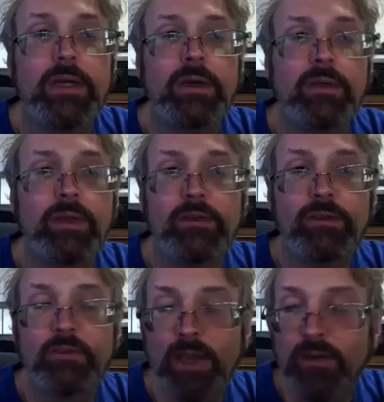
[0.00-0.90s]
this
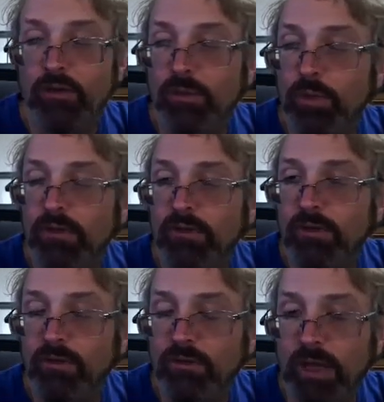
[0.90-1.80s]
is actually what is
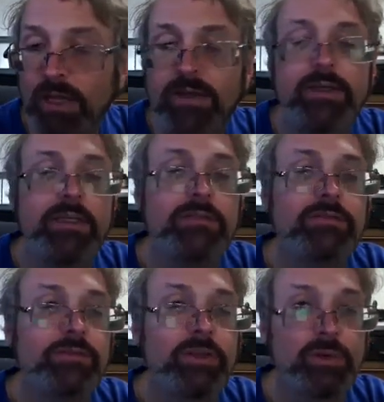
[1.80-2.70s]
inside of
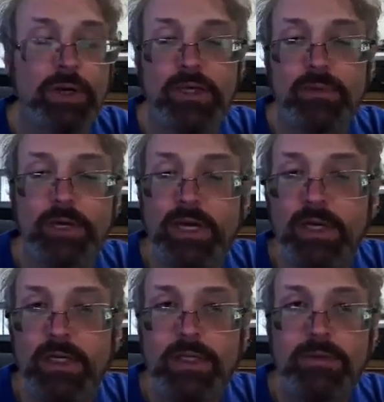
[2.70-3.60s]
the directory
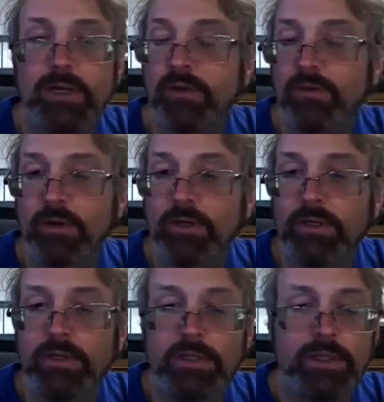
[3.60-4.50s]
that I started
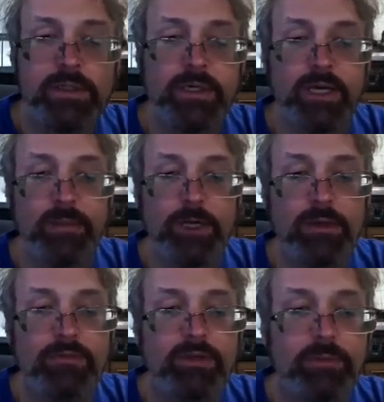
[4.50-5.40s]
Kanibako
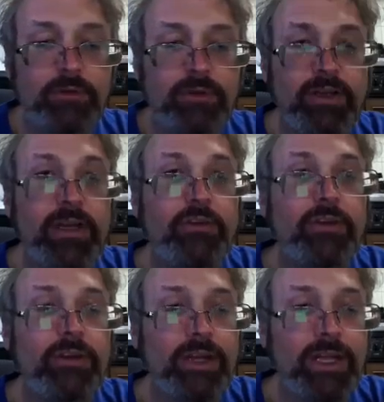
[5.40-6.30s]
from. So if I actually
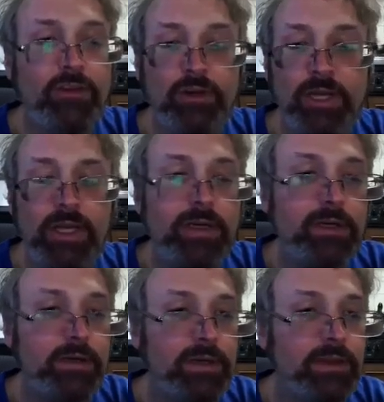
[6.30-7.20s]
detach again
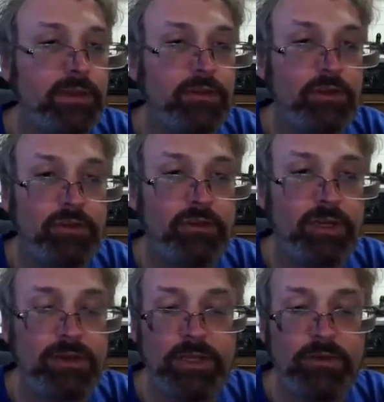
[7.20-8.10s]
and I list, you can see
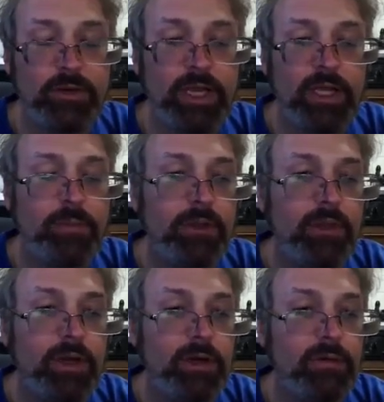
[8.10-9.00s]
Glazer admin
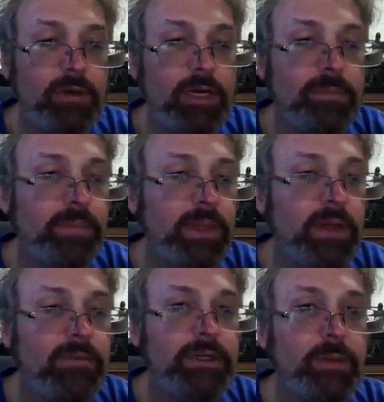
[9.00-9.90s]
there, right?
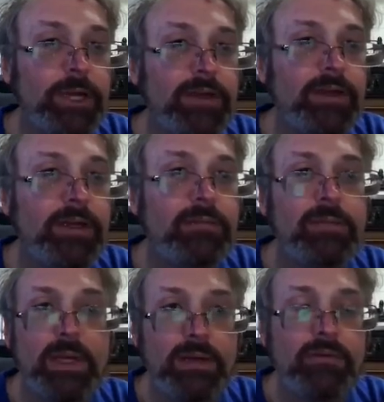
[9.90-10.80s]
If I go back in,
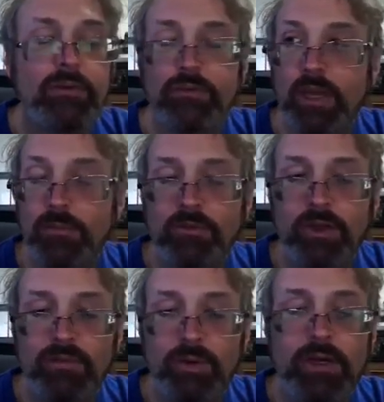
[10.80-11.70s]
it's the same
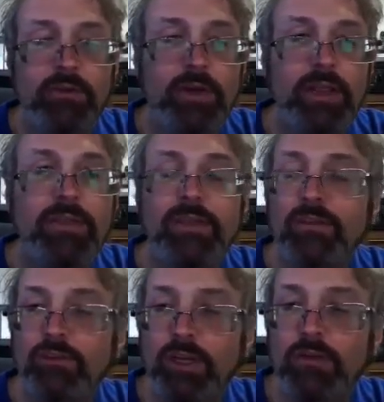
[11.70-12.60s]
stuff, right? So anything that's
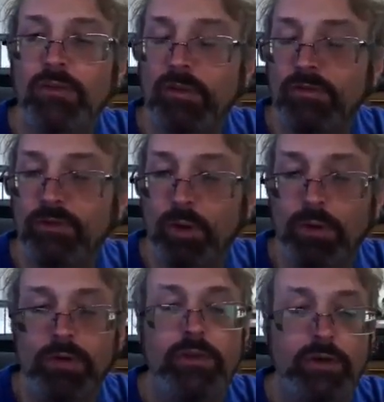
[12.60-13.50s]
in the
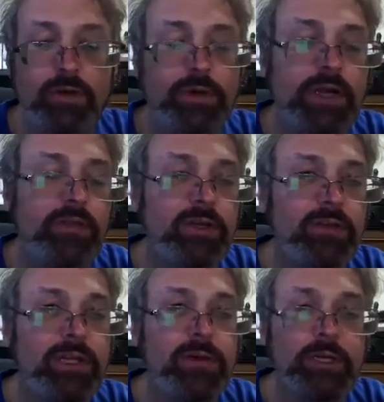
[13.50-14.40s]
folder that you create the
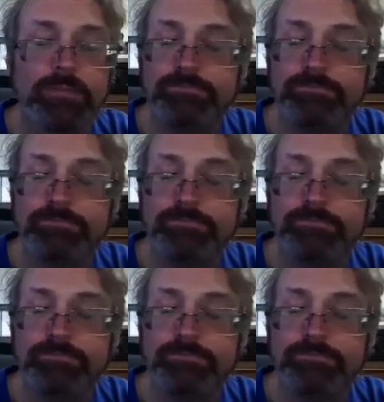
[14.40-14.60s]
container in,